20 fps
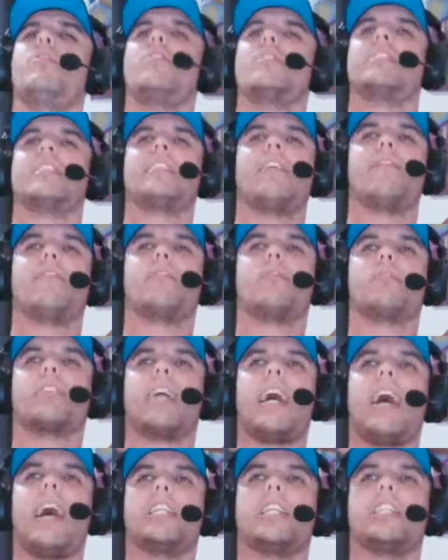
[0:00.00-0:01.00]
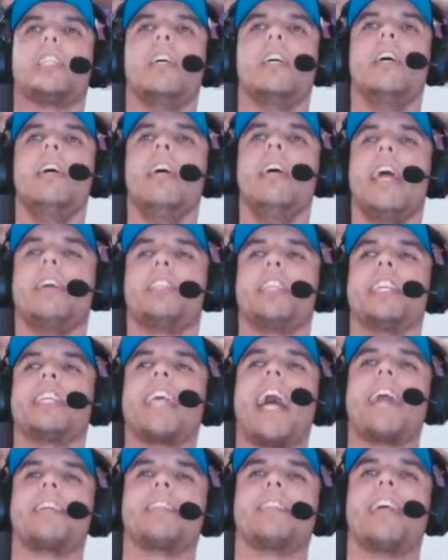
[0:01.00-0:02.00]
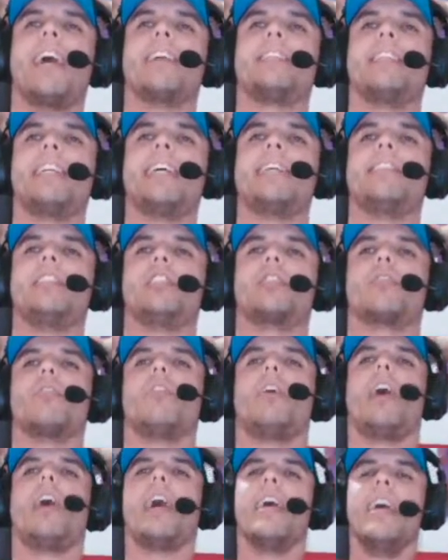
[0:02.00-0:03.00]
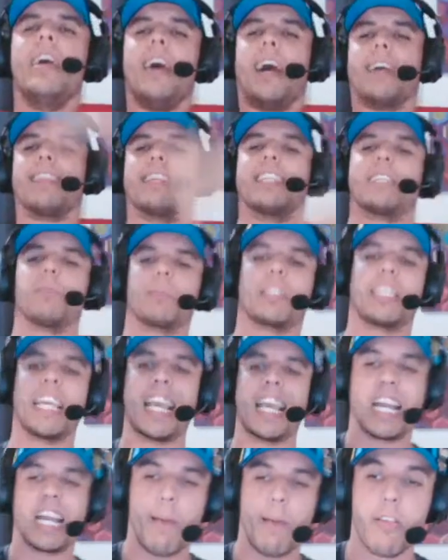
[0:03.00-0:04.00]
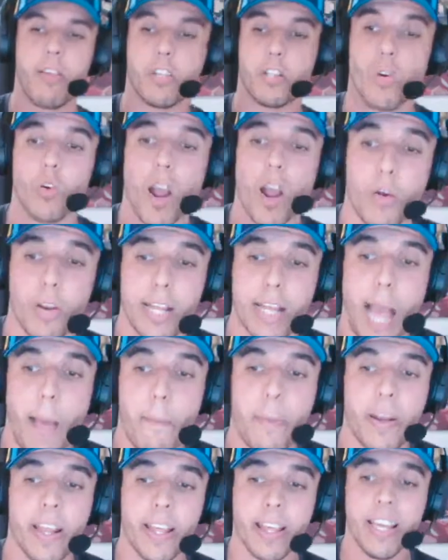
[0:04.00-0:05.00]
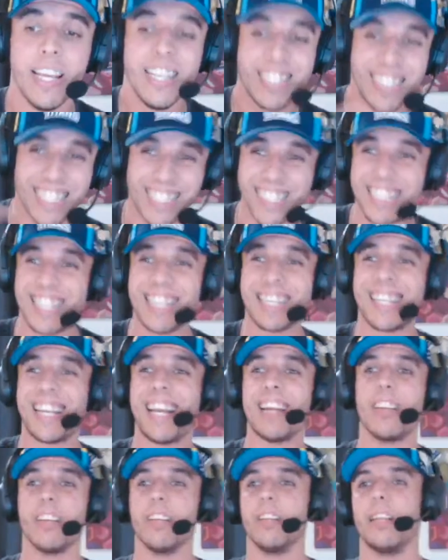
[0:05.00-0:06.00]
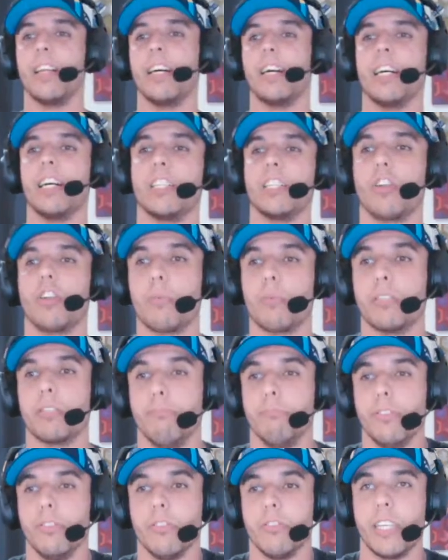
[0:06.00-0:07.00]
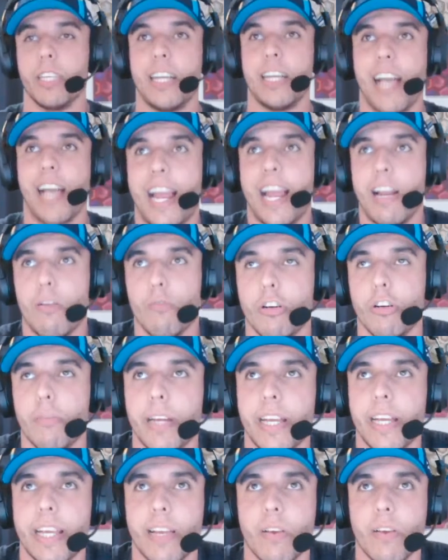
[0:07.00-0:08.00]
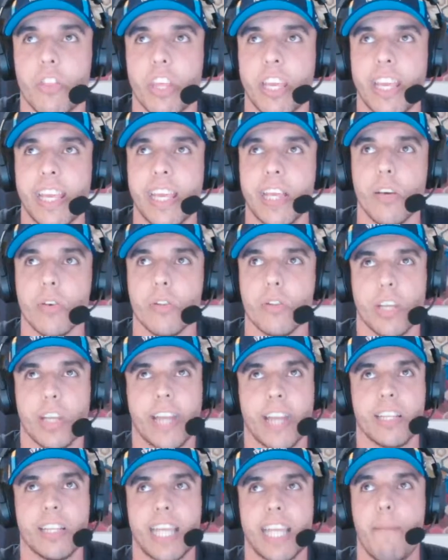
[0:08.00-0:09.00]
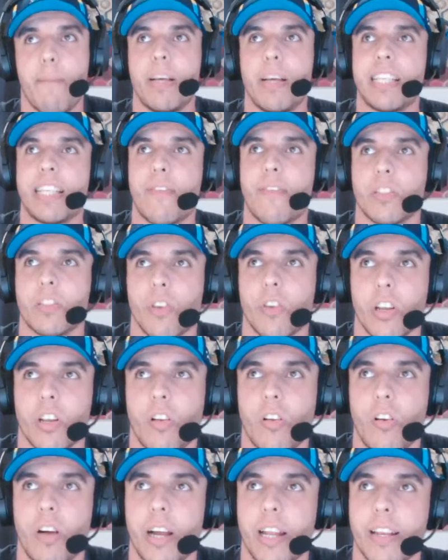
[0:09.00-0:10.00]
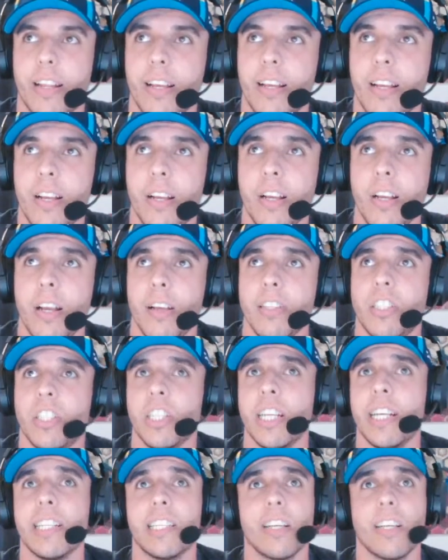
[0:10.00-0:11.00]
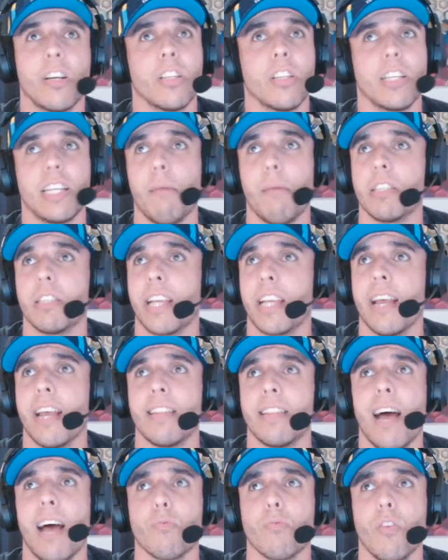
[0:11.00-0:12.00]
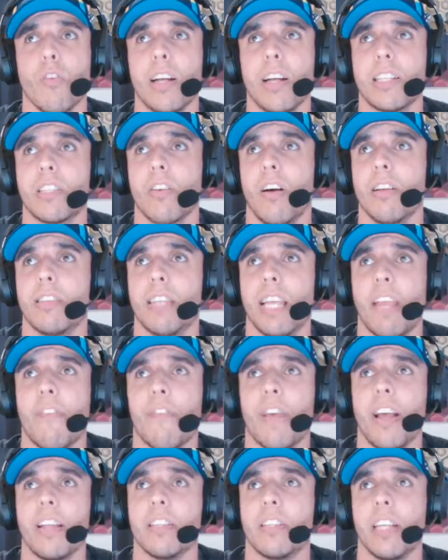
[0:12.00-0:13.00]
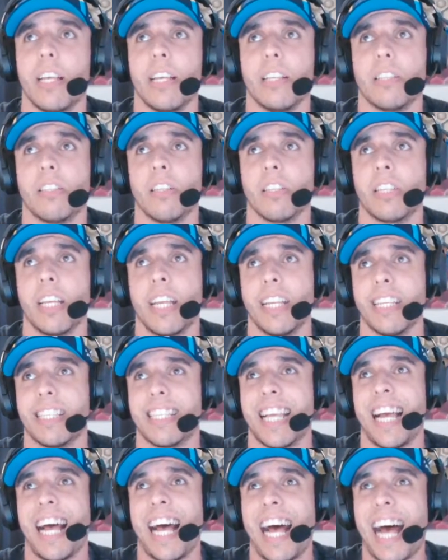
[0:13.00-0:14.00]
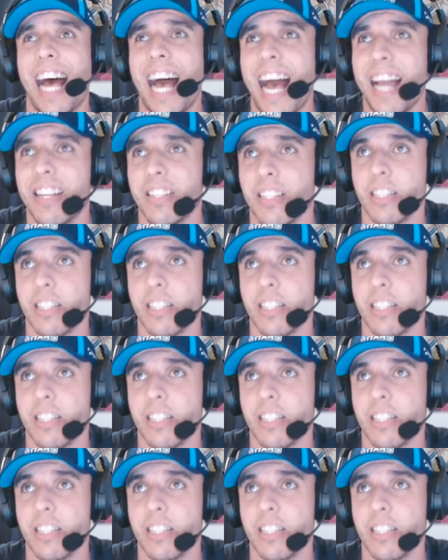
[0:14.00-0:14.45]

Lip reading: a difficult catch. If she catches that, it's an easy try. I think she was thinking about the try already happening. She didn't get it. Drops the ball there. And it will be the Eels who get it 10 metres out from their own line. Geez, they got the numbers again. That right side defense is just in tatters in this